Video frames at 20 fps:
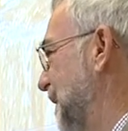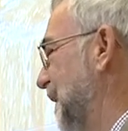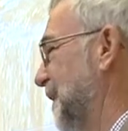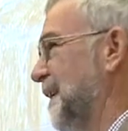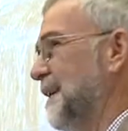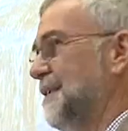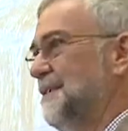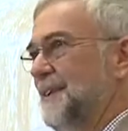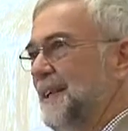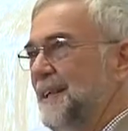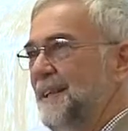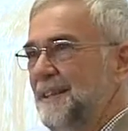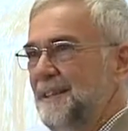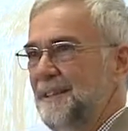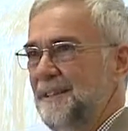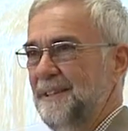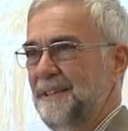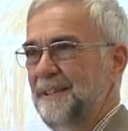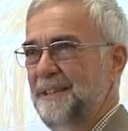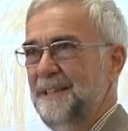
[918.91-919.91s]
And I
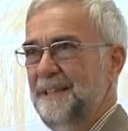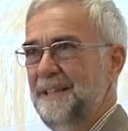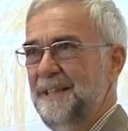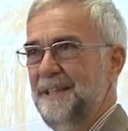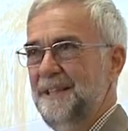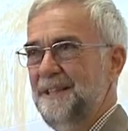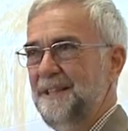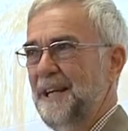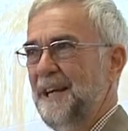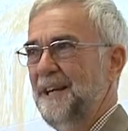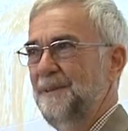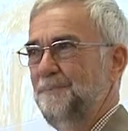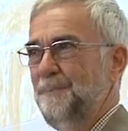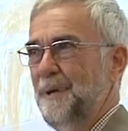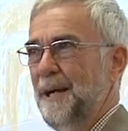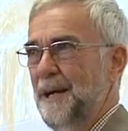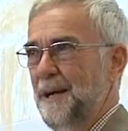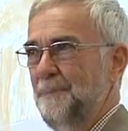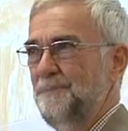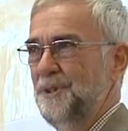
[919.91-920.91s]
think that
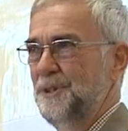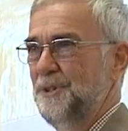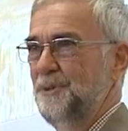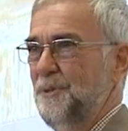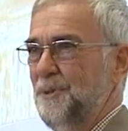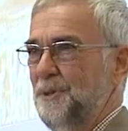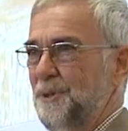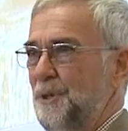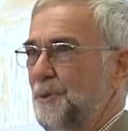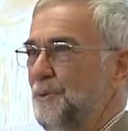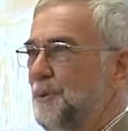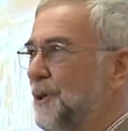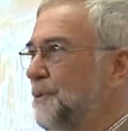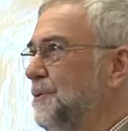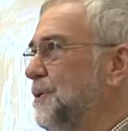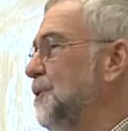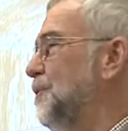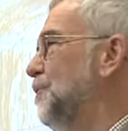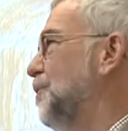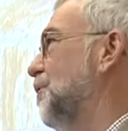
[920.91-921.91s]
perhaps
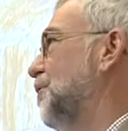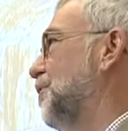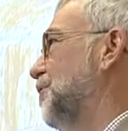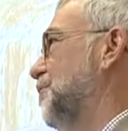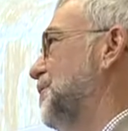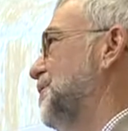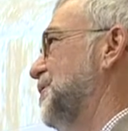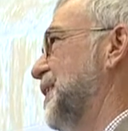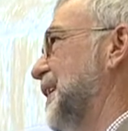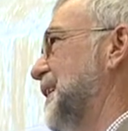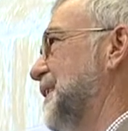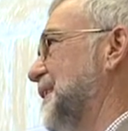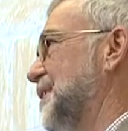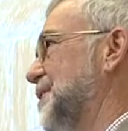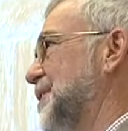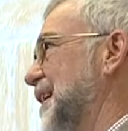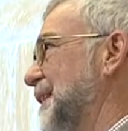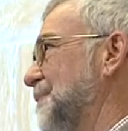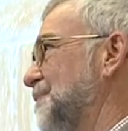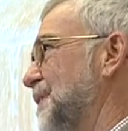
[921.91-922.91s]
QNO New York would say the
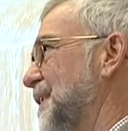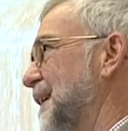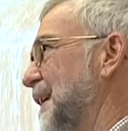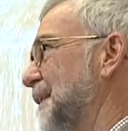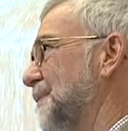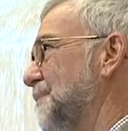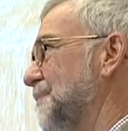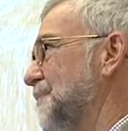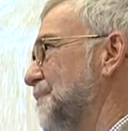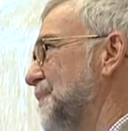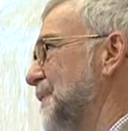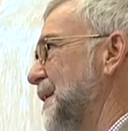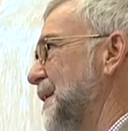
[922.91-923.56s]
same thing.